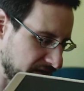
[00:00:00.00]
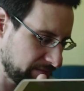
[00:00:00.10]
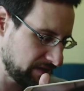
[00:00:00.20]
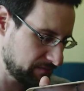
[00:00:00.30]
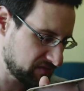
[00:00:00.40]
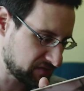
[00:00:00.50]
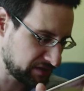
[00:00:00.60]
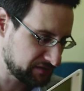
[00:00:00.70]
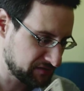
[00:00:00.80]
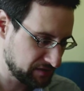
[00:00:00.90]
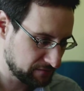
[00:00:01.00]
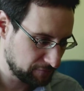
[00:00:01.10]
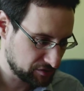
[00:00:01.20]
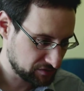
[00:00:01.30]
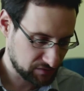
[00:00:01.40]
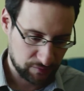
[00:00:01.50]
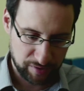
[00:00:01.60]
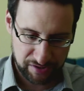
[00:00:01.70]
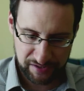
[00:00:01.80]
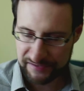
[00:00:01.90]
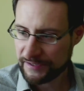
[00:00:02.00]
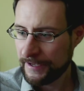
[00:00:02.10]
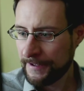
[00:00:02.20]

B M style thing, which is quite nice.